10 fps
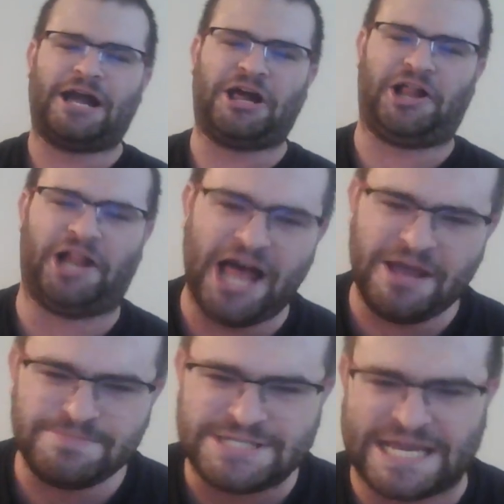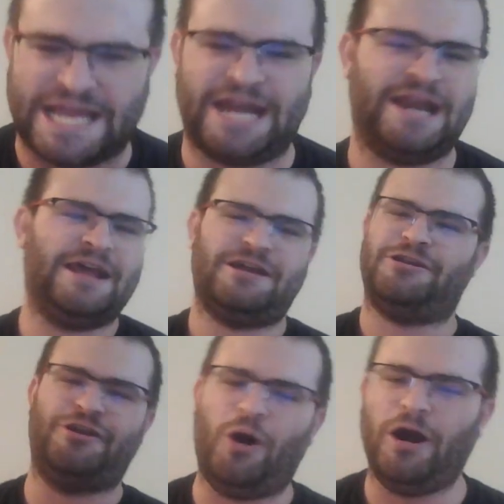Clemson,
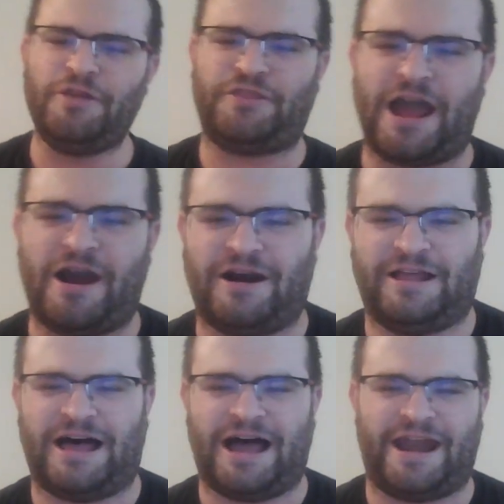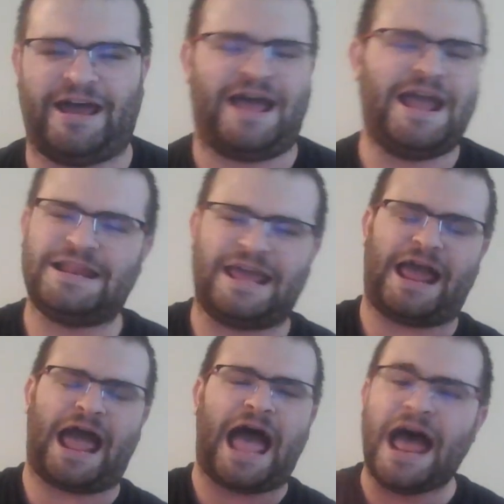North Carolina,
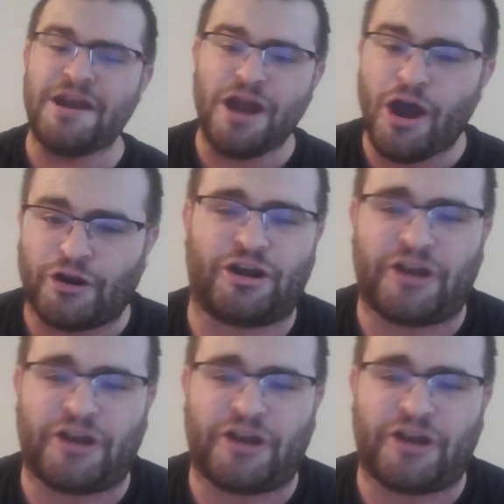at Notre